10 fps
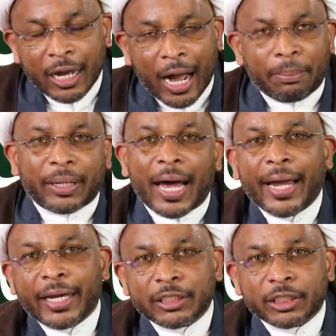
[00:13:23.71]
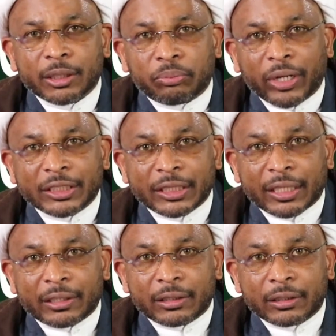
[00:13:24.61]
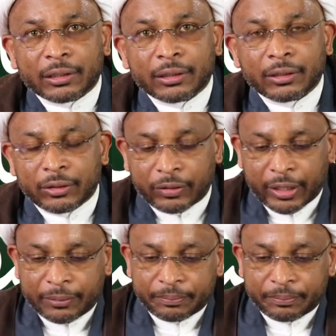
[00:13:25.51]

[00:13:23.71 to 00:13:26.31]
apply it to the president. Right?